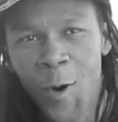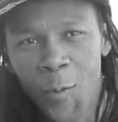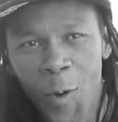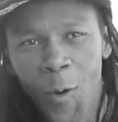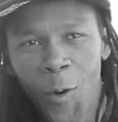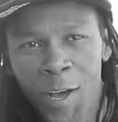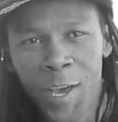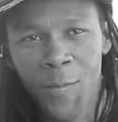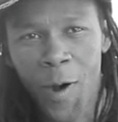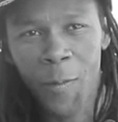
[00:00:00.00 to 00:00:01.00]
where all
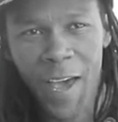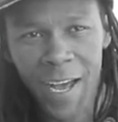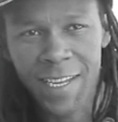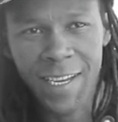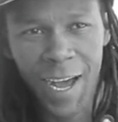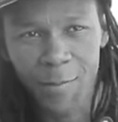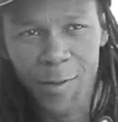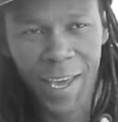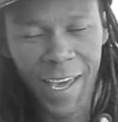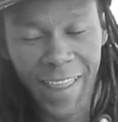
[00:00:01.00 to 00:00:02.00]
hip hop heads come
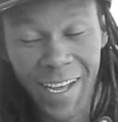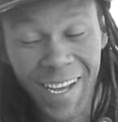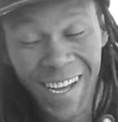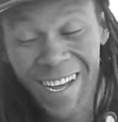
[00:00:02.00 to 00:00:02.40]
together.